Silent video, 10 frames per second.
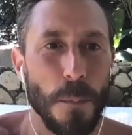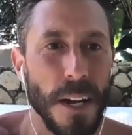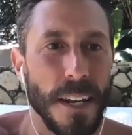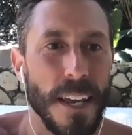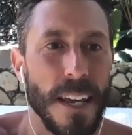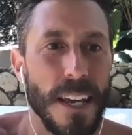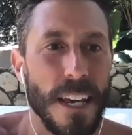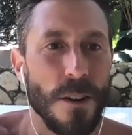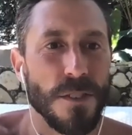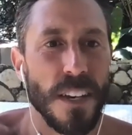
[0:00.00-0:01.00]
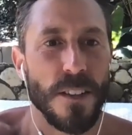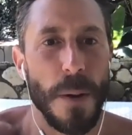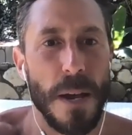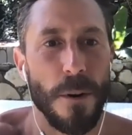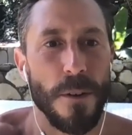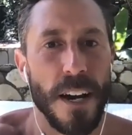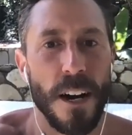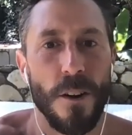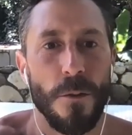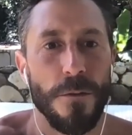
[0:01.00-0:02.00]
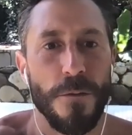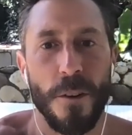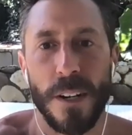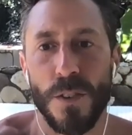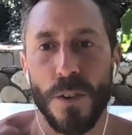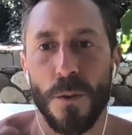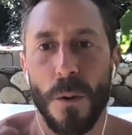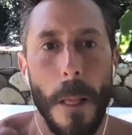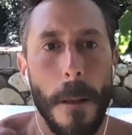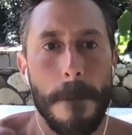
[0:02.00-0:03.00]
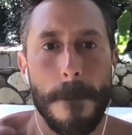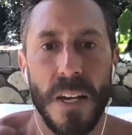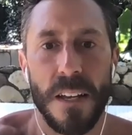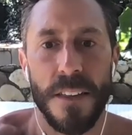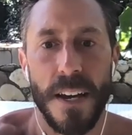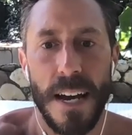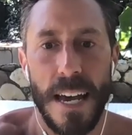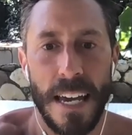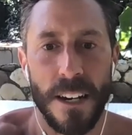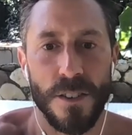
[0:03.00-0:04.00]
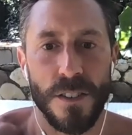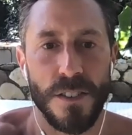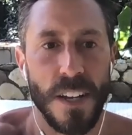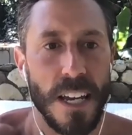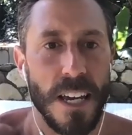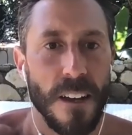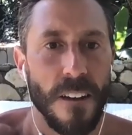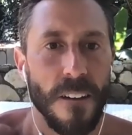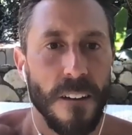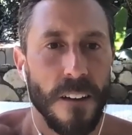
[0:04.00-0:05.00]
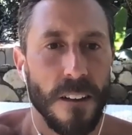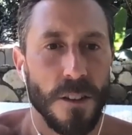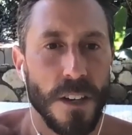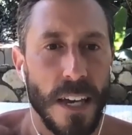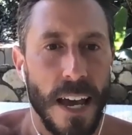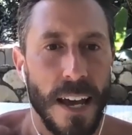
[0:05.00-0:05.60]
But here's the other paper they're referring to, the Anderson study, looking